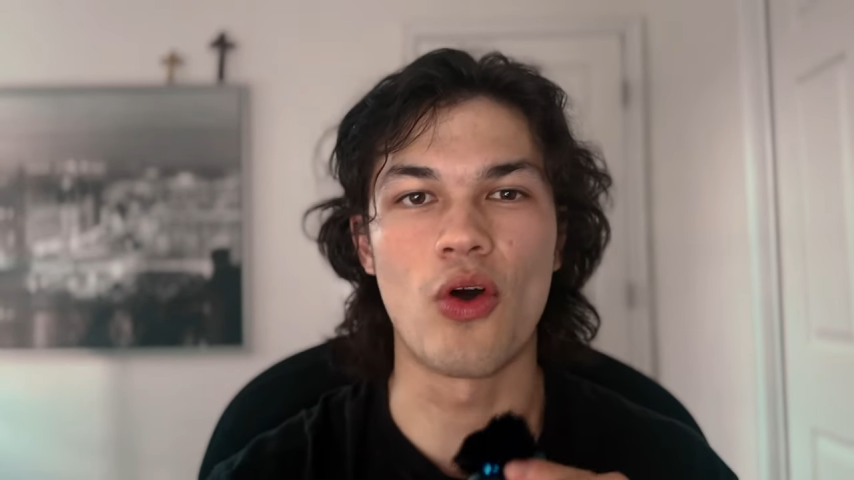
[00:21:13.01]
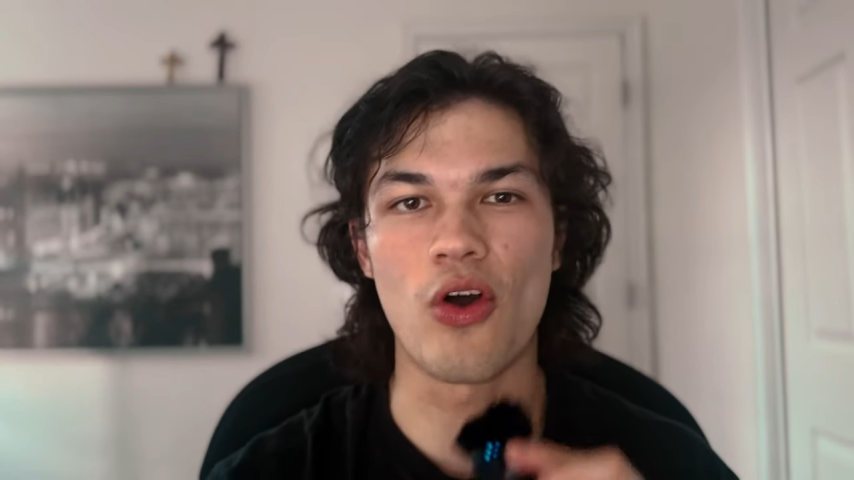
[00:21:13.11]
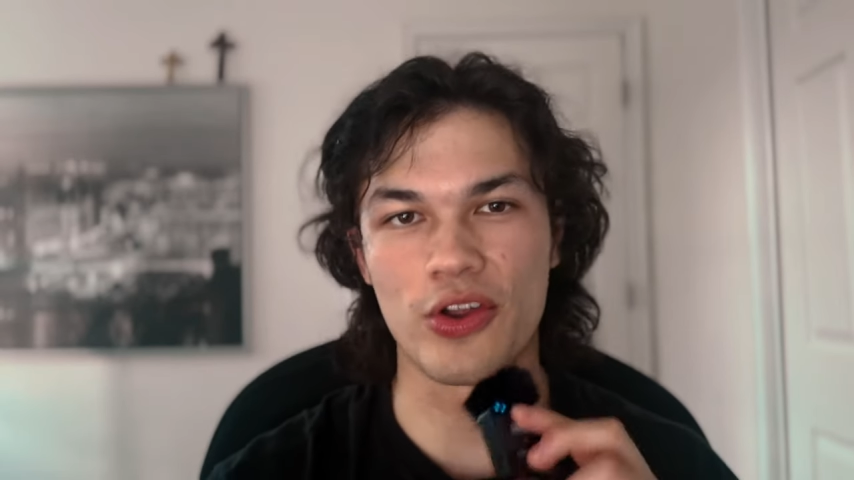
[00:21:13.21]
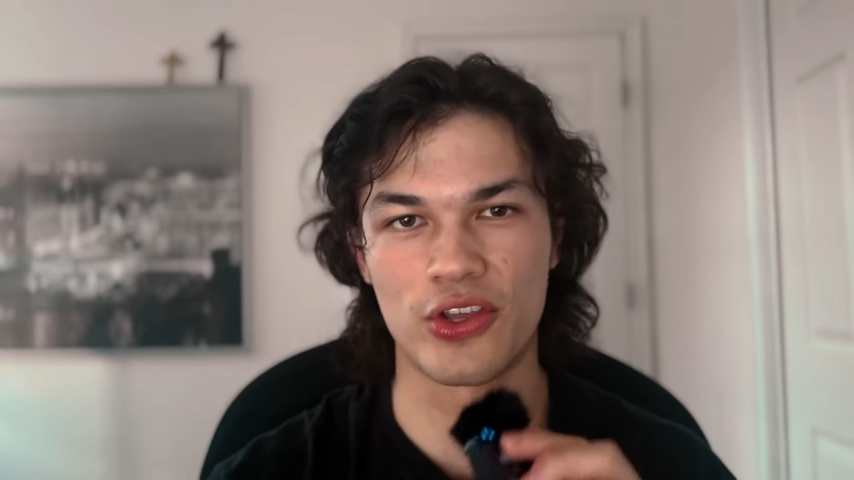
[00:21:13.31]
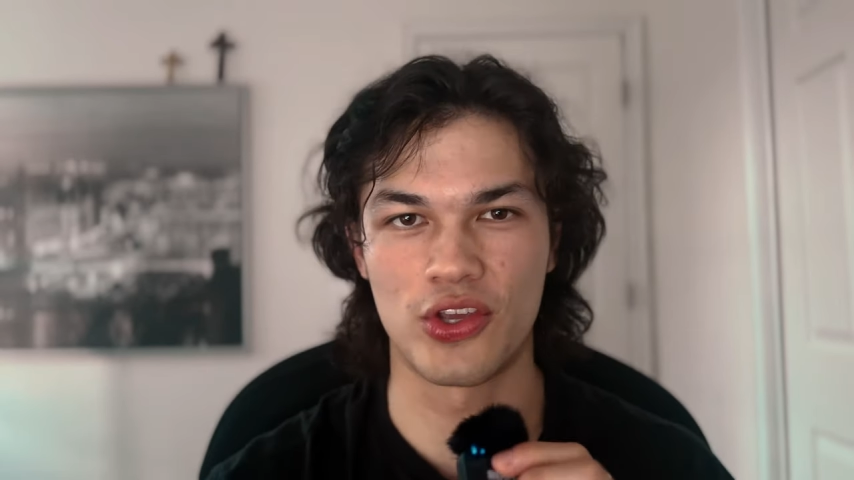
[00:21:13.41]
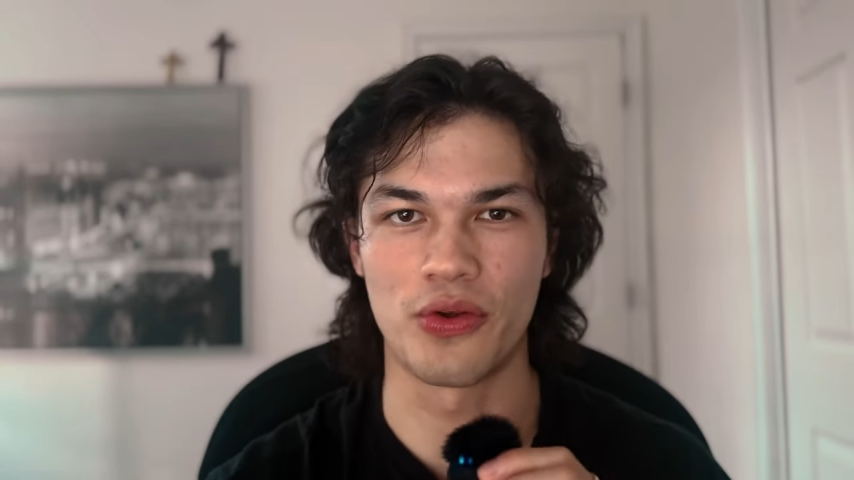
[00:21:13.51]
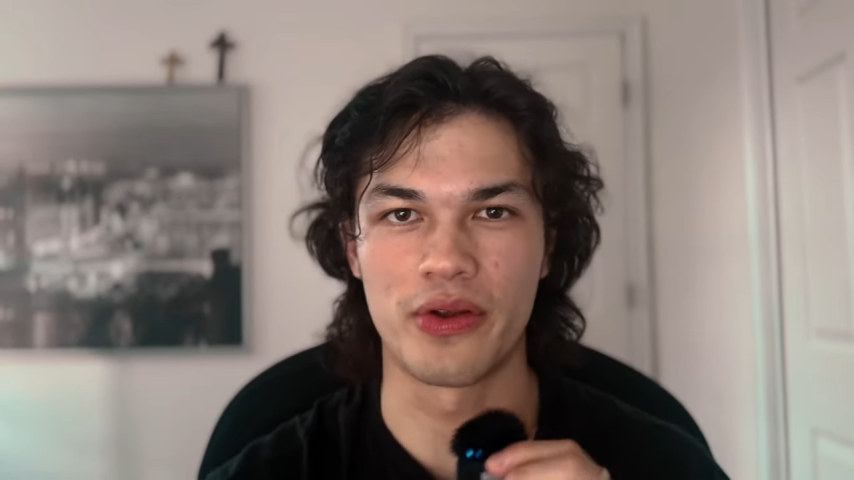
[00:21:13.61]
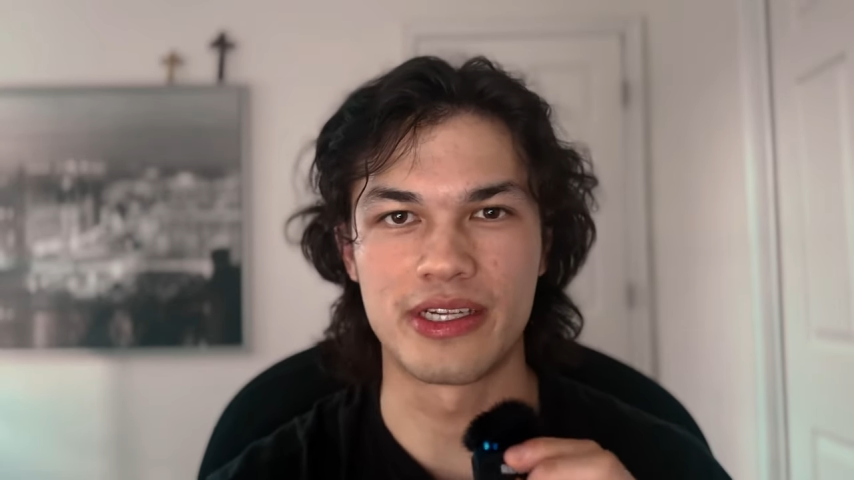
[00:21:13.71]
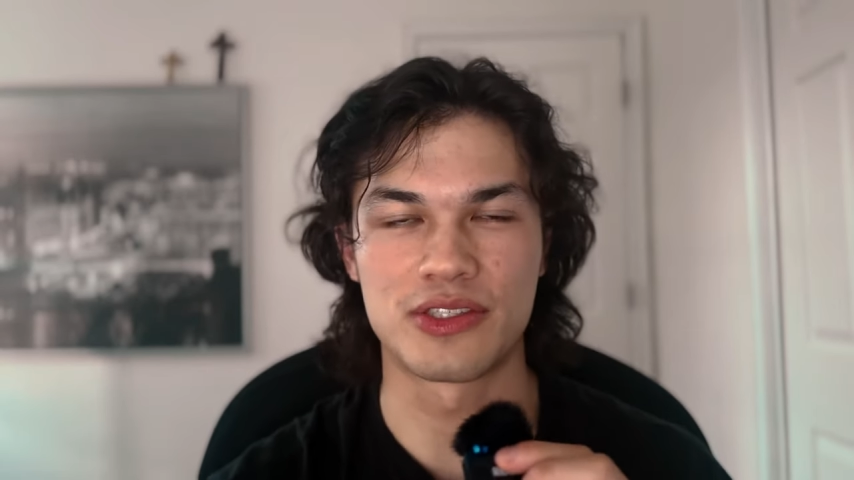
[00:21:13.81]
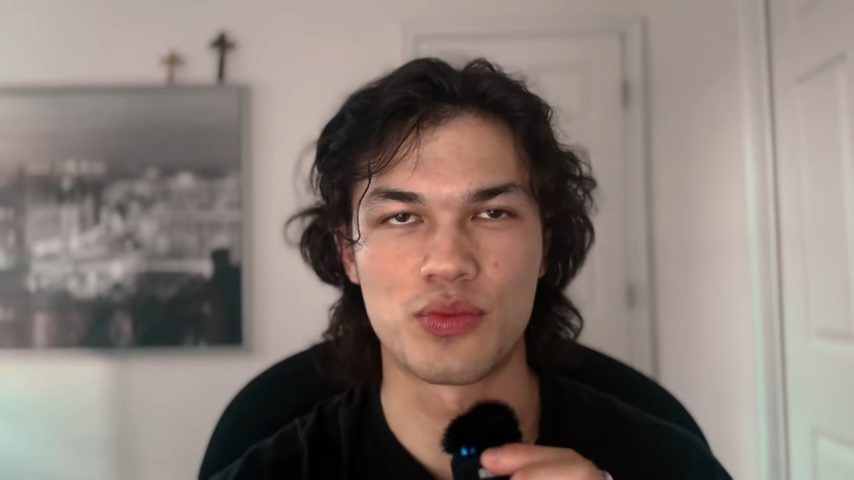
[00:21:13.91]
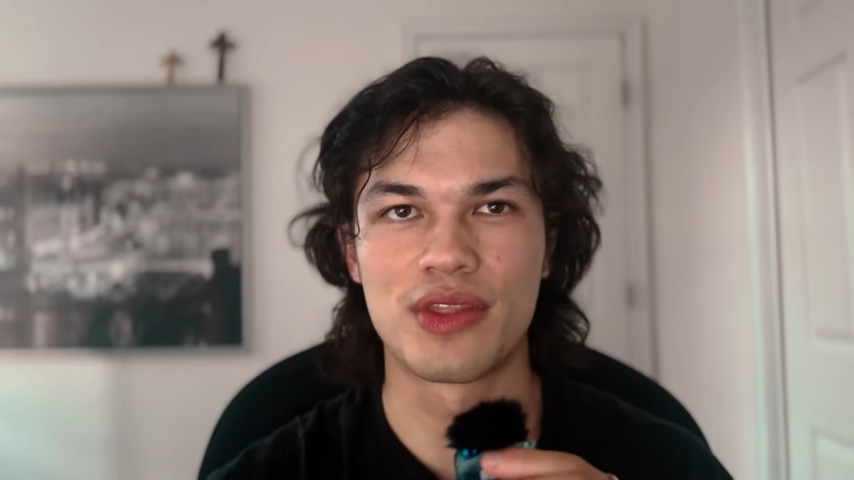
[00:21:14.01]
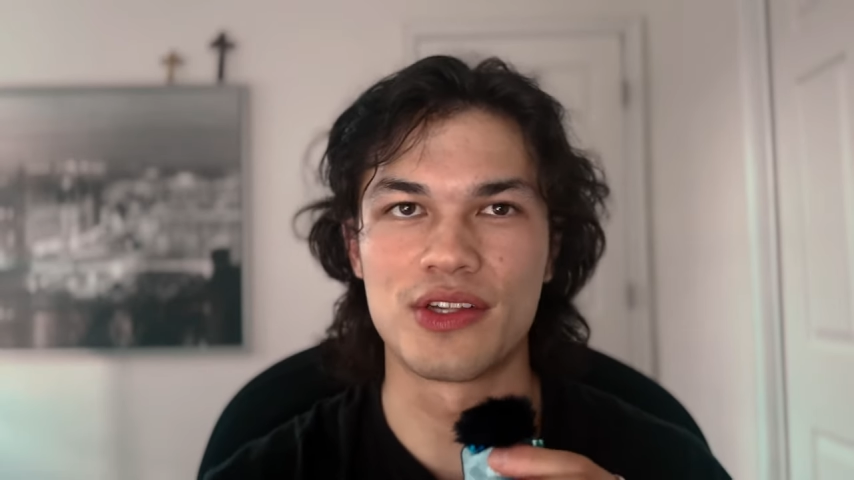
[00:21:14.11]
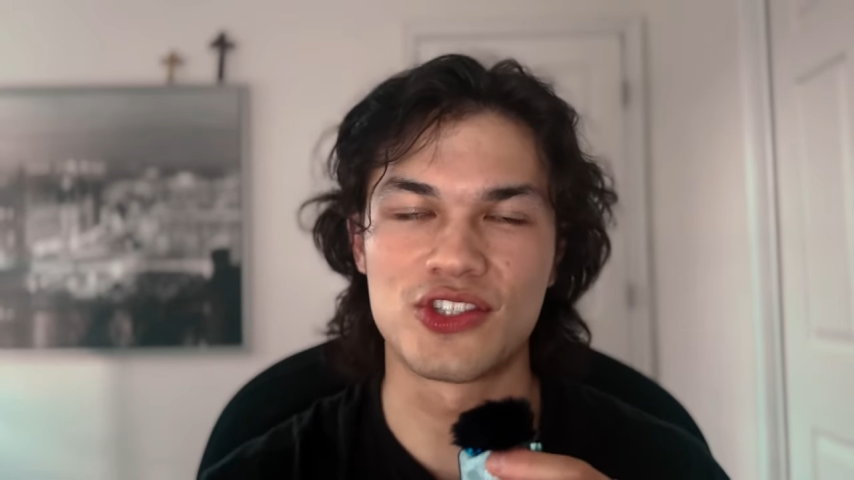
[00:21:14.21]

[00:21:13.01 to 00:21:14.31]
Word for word: are curious what this